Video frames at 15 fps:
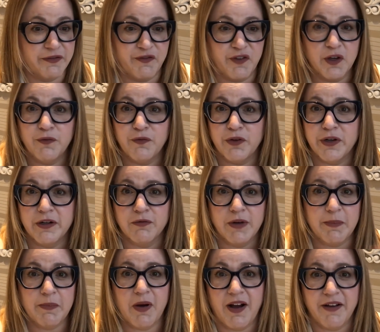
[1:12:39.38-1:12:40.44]
Feel free to
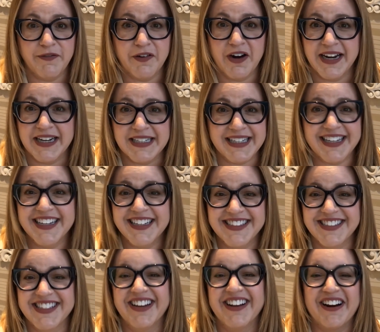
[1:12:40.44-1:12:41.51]
rip off our
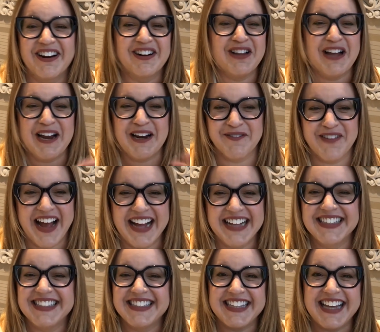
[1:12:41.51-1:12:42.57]
ideas, our client
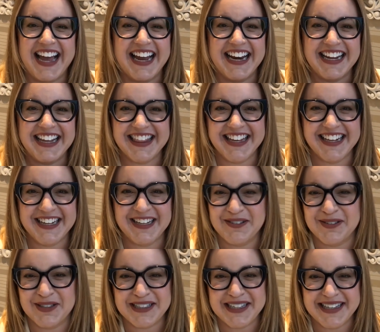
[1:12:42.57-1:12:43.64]
events, anything that
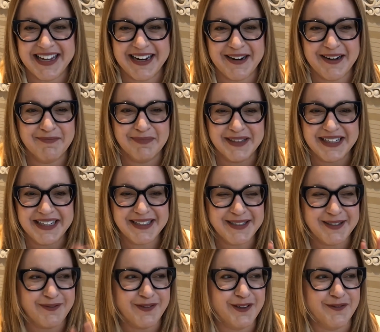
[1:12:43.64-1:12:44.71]
you see there,
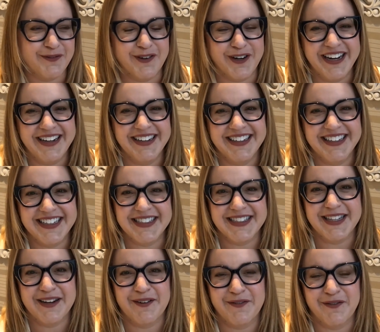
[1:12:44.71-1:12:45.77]
please feel free. It's
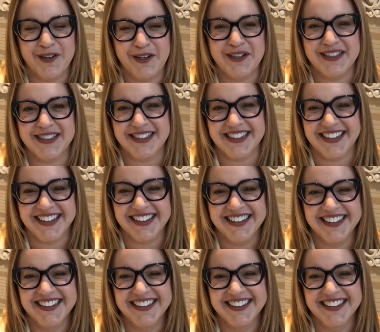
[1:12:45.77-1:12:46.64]
there for you to see.